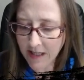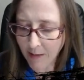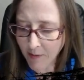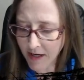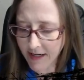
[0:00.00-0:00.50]
I'm
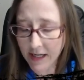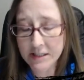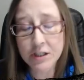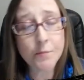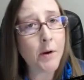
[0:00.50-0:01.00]
going to guess
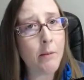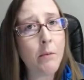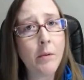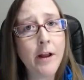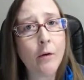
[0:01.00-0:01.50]
it's
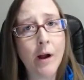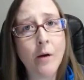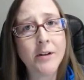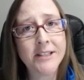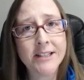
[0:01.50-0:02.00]
probably
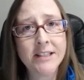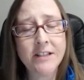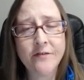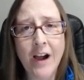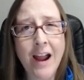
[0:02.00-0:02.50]
around a
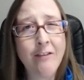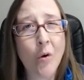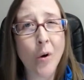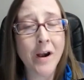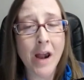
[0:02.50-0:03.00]
65
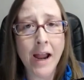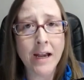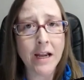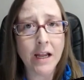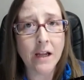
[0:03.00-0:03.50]
or a 90.